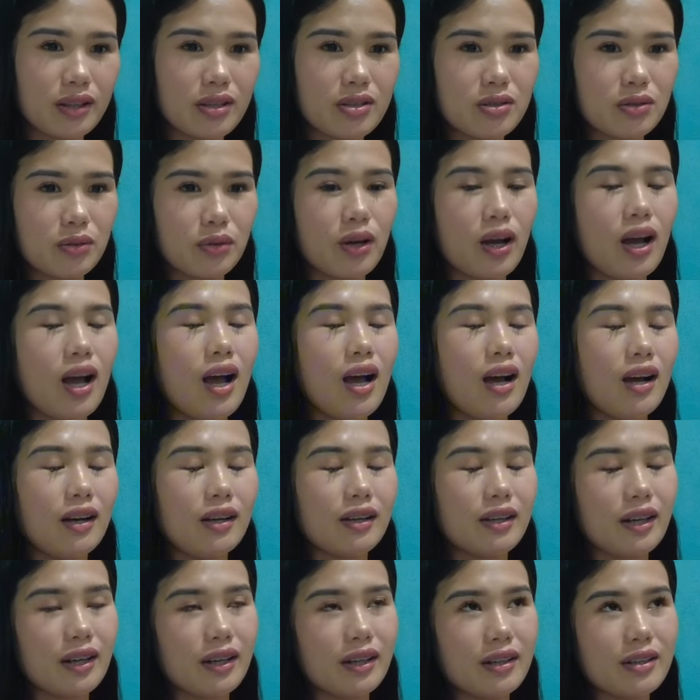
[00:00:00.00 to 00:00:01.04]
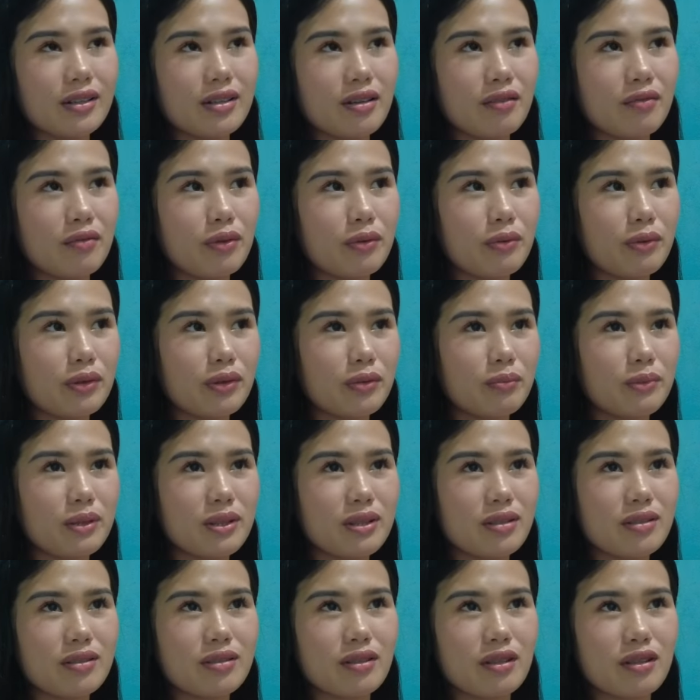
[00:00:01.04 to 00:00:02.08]
So guys, if you want to be
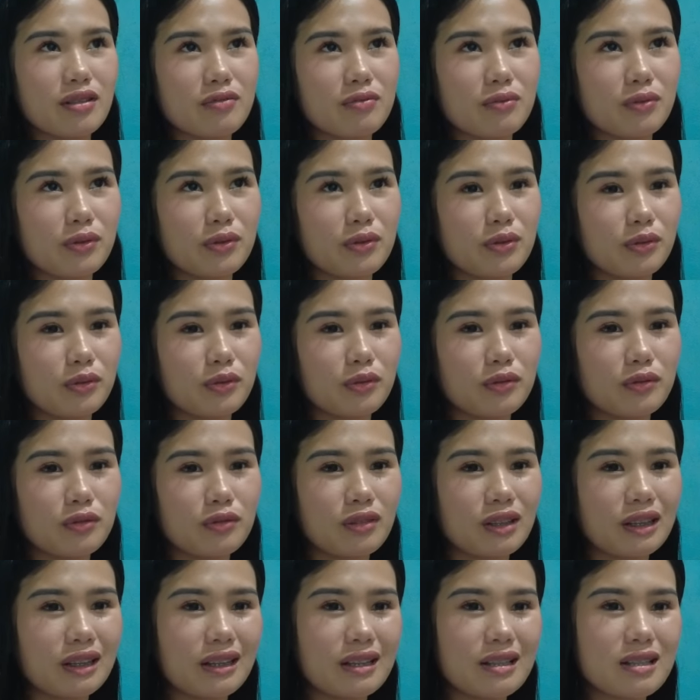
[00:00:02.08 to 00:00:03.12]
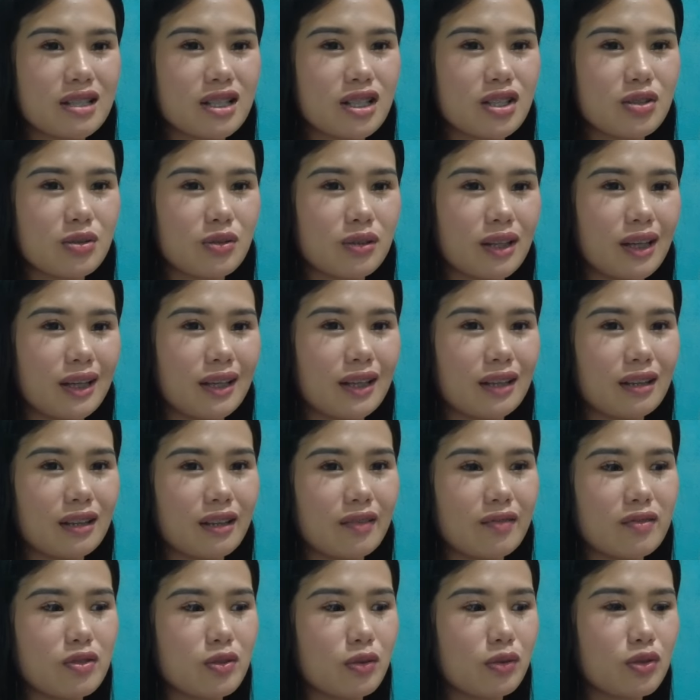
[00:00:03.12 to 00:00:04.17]
successful, don't listen to
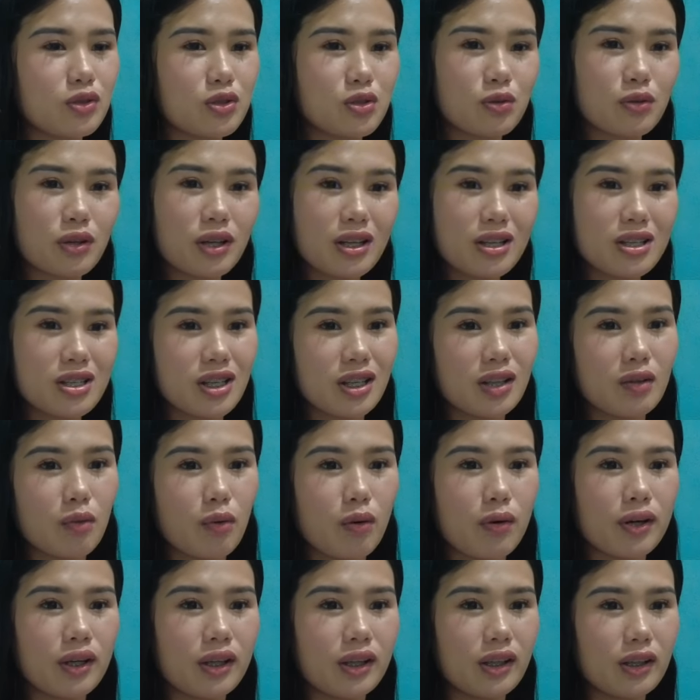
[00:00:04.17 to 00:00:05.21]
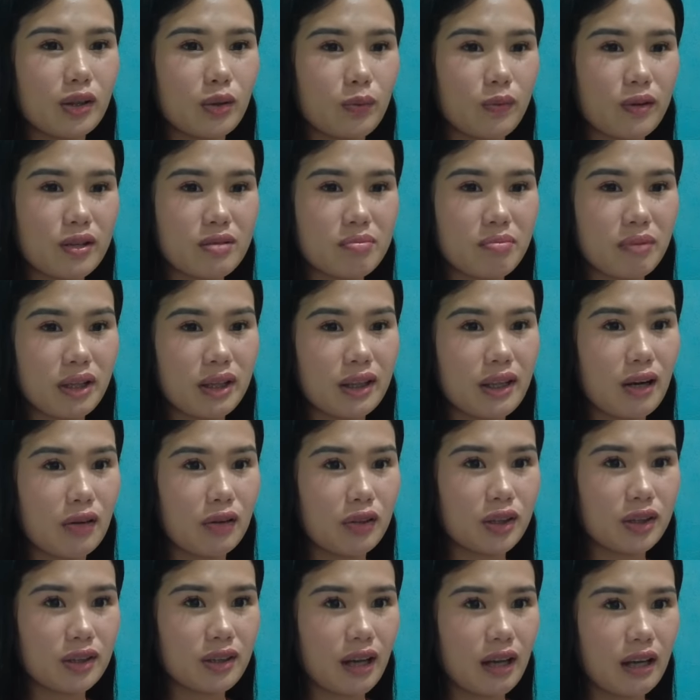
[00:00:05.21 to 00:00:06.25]
negative. So during January, that was my
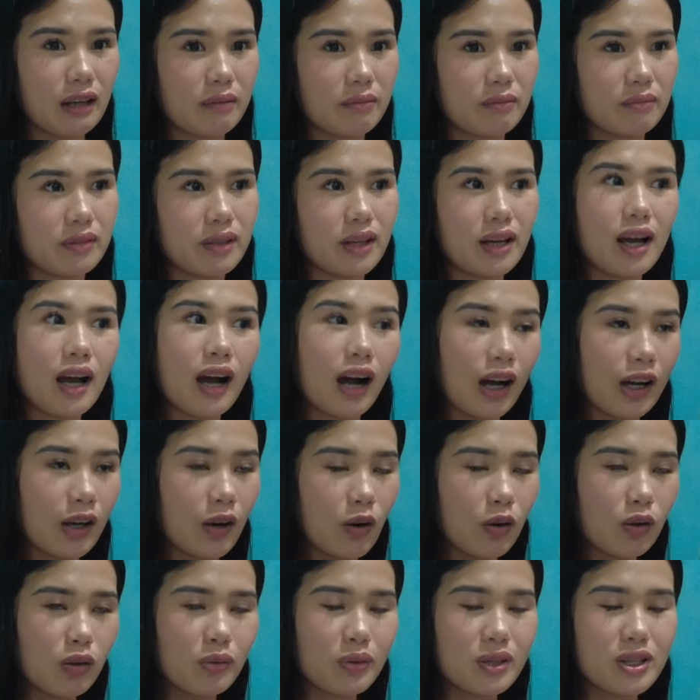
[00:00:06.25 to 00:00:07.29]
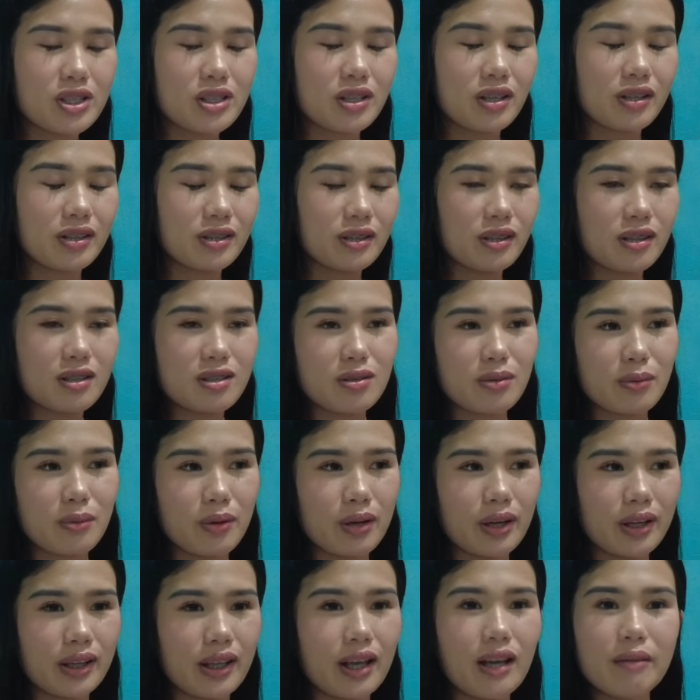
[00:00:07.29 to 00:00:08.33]
downtime. I always shared this
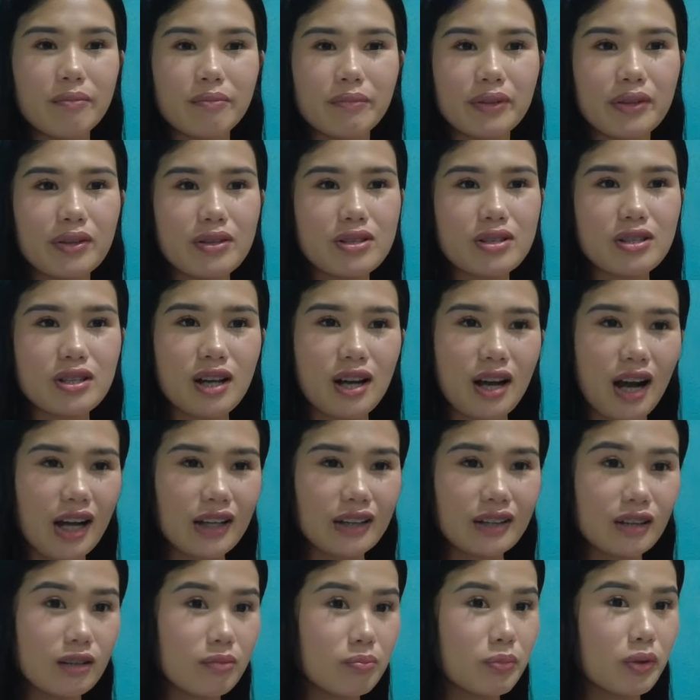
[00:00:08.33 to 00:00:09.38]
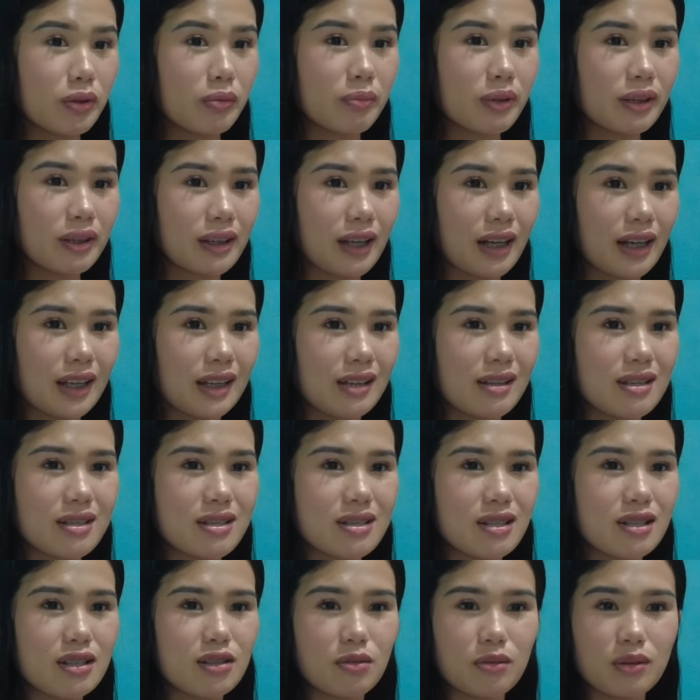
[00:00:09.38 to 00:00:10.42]
one because at that moment I
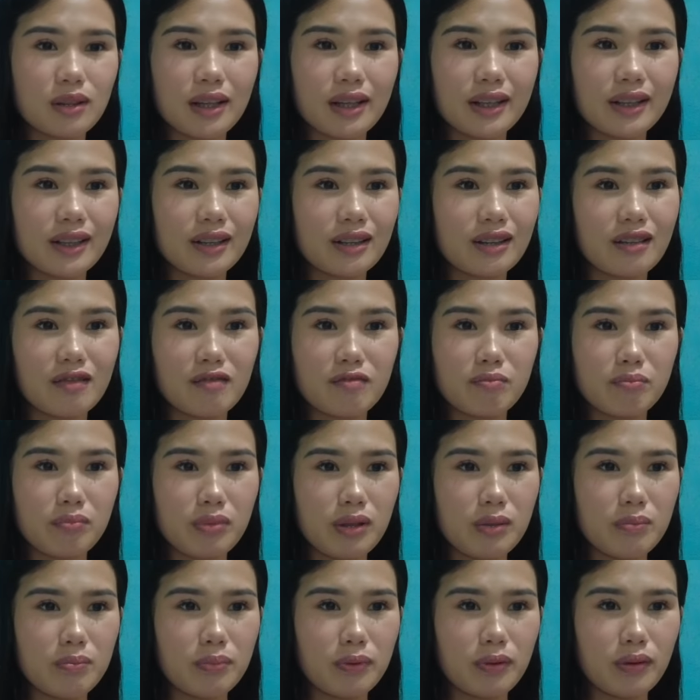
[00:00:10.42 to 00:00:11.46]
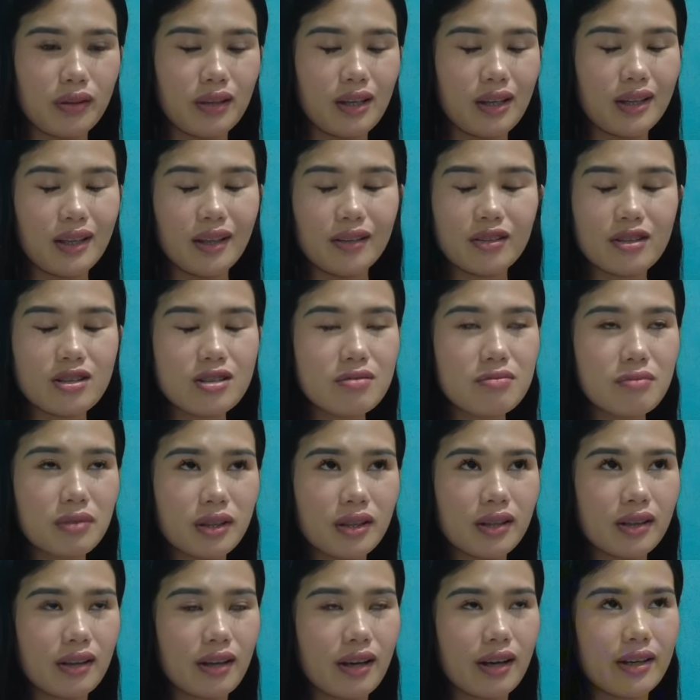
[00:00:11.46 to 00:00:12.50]
listened to negative people, and I just
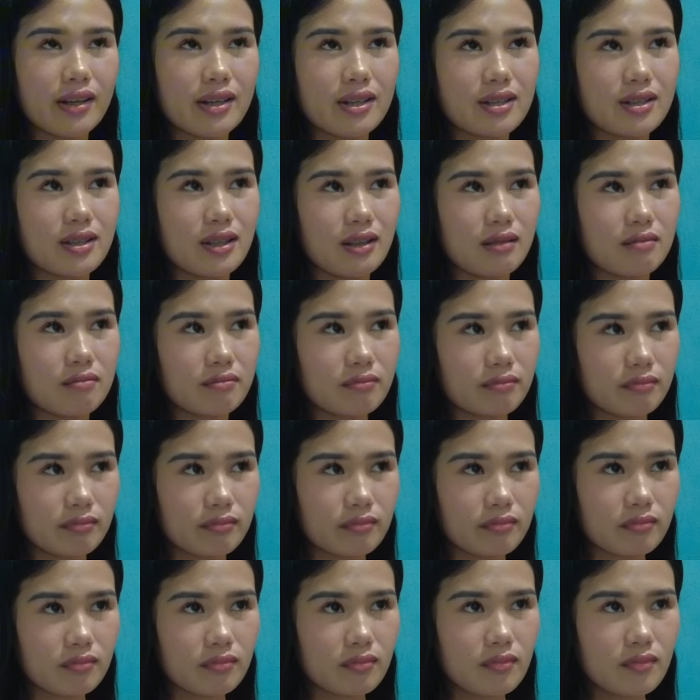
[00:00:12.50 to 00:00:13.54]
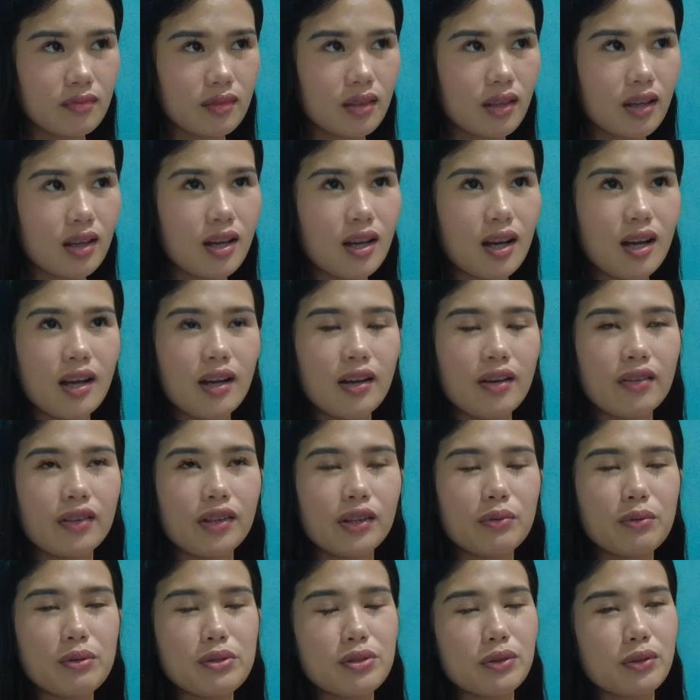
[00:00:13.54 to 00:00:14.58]
realized that there
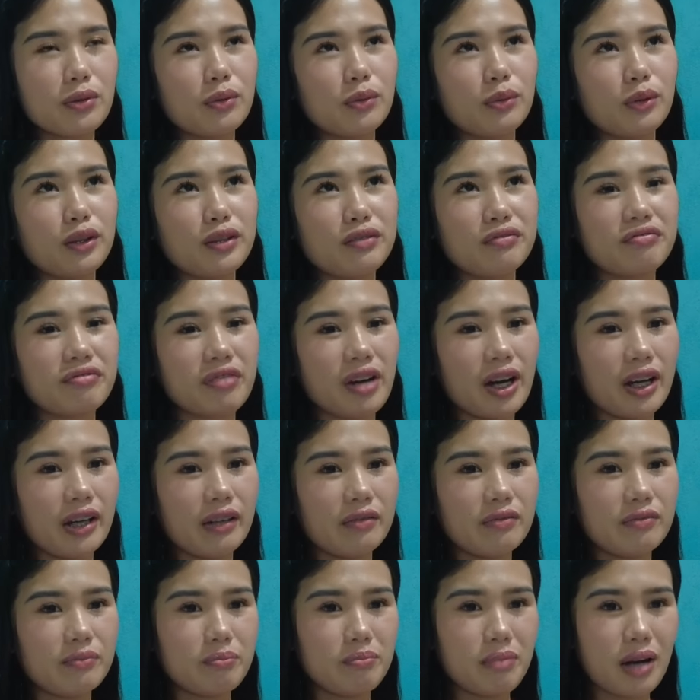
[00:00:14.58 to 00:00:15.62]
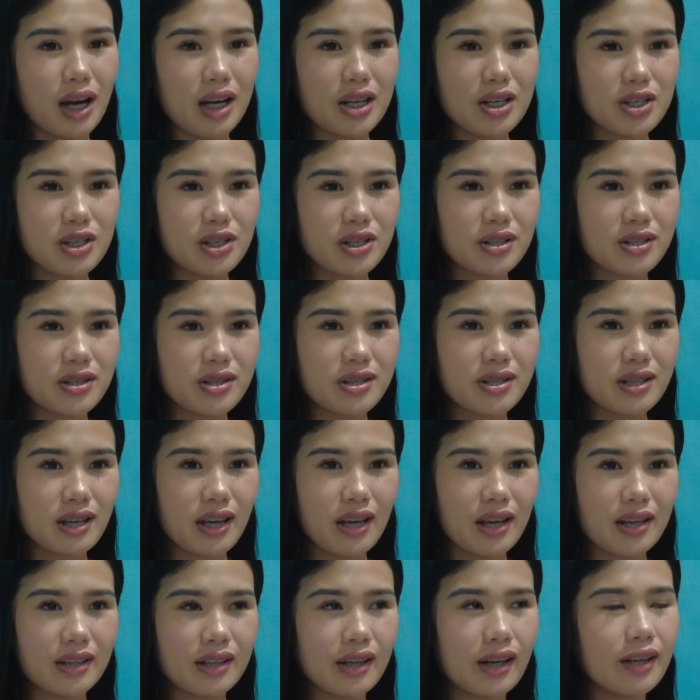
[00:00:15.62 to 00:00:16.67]
was only 5 bashers,
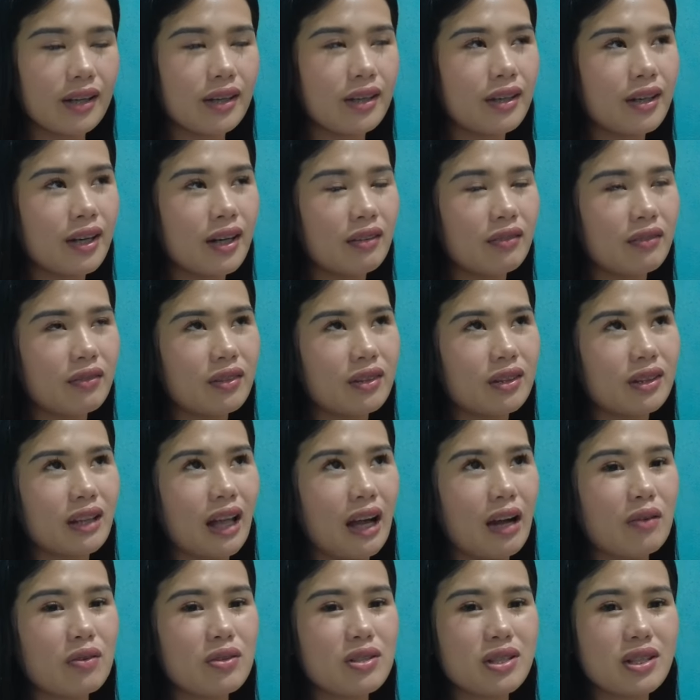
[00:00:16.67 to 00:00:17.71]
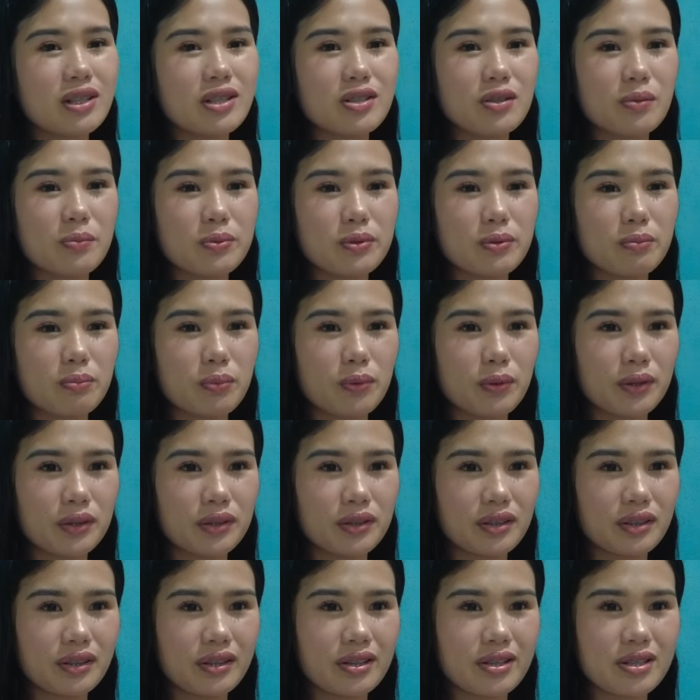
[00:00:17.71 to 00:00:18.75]
and I have thousands of
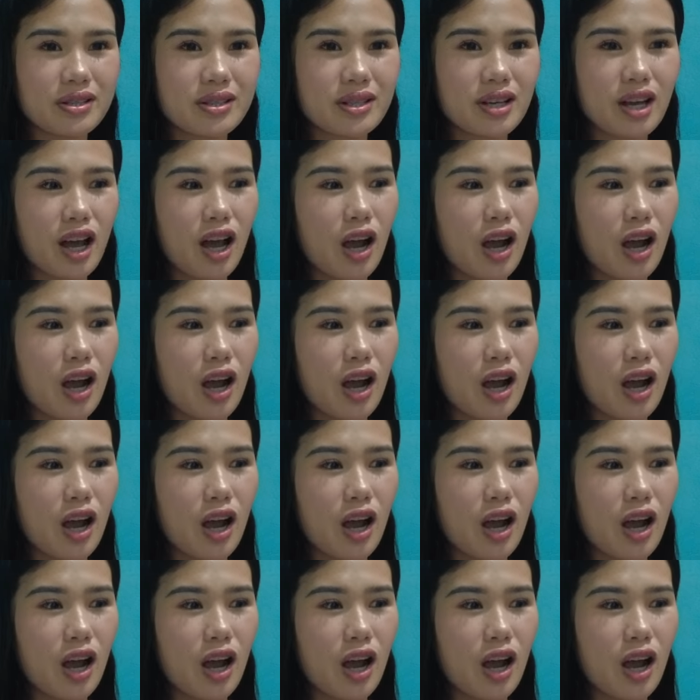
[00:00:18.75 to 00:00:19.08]
supporters.